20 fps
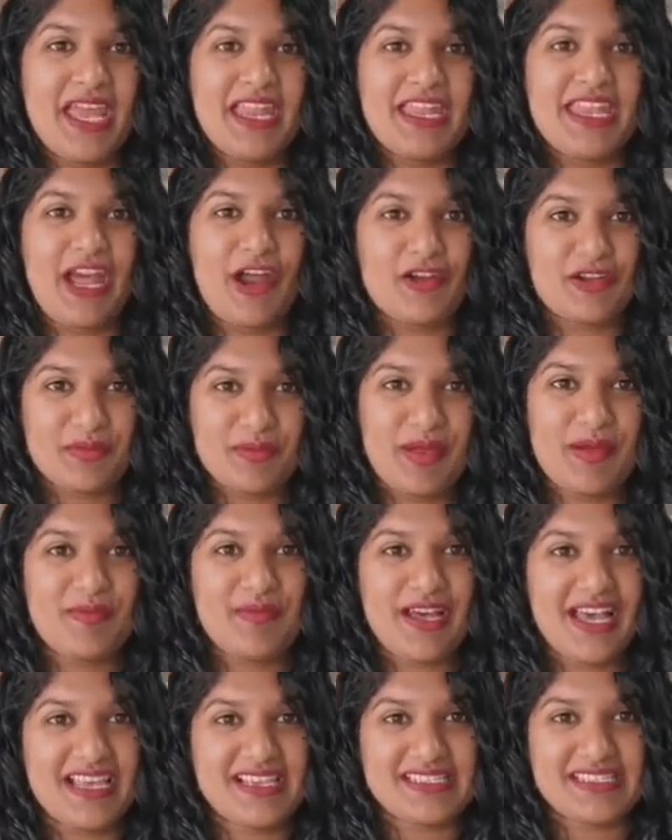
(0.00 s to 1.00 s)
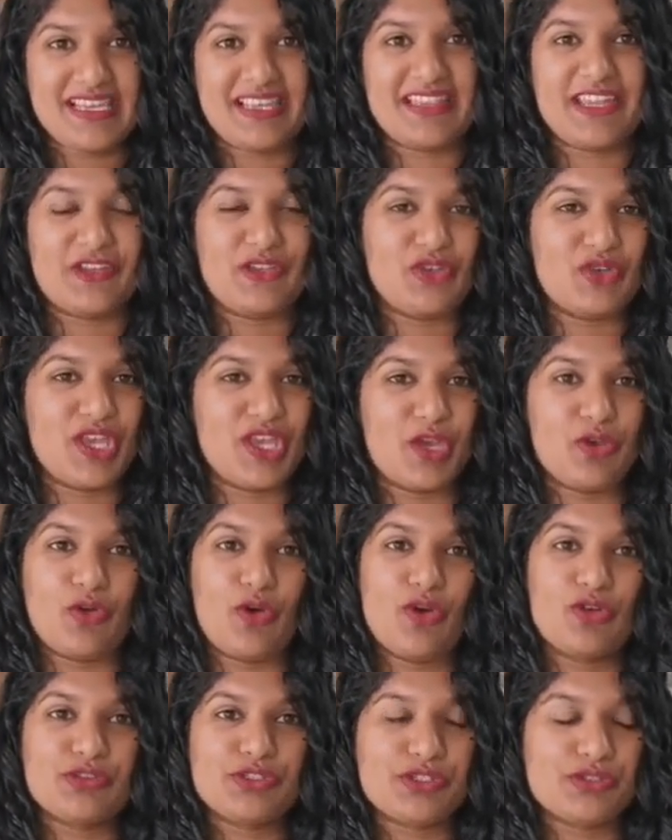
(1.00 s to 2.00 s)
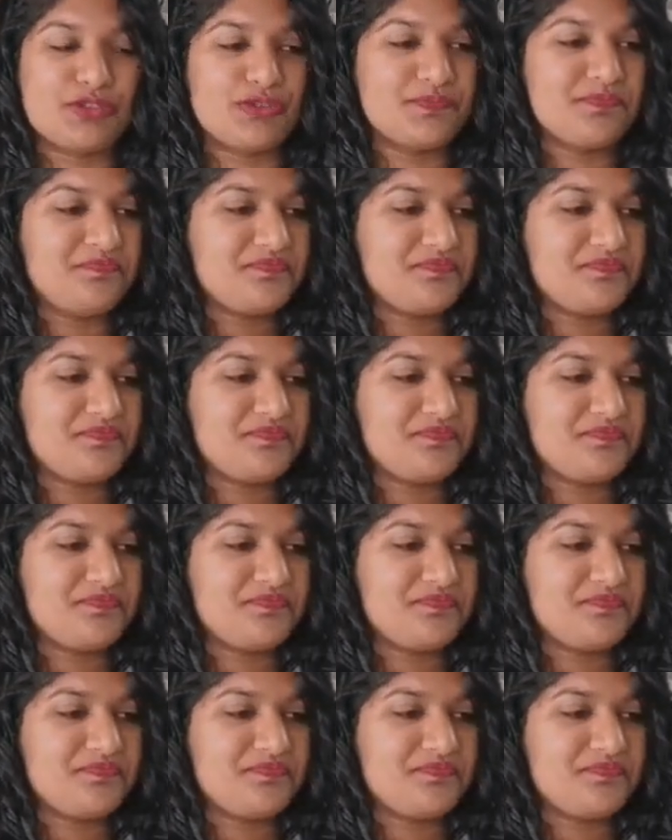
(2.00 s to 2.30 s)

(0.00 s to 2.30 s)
Now remember, I said that you can go to